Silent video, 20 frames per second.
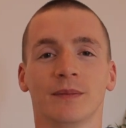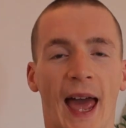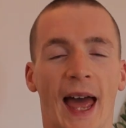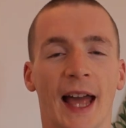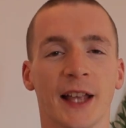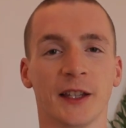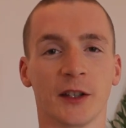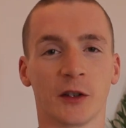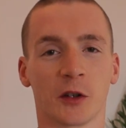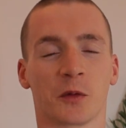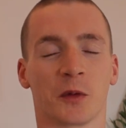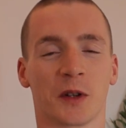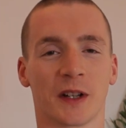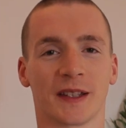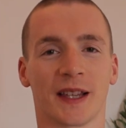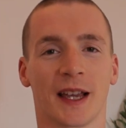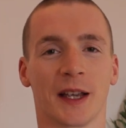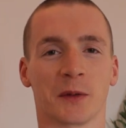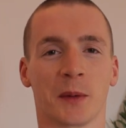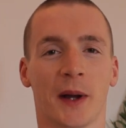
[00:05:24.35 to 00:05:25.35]
I did just want
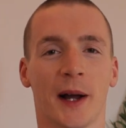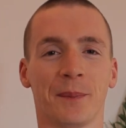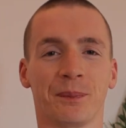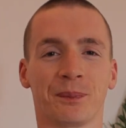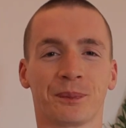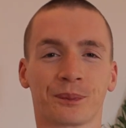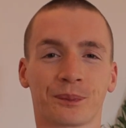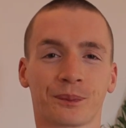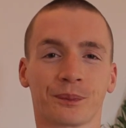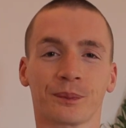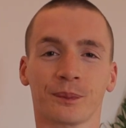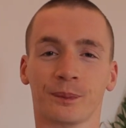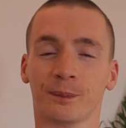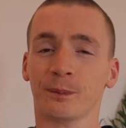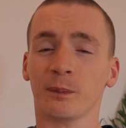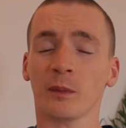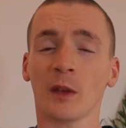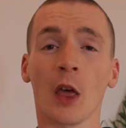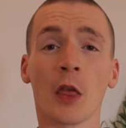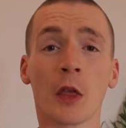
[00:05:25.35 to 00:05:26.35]
to say as well,
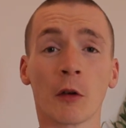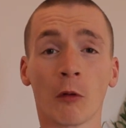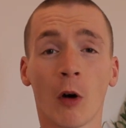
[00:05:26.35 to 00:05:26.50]
The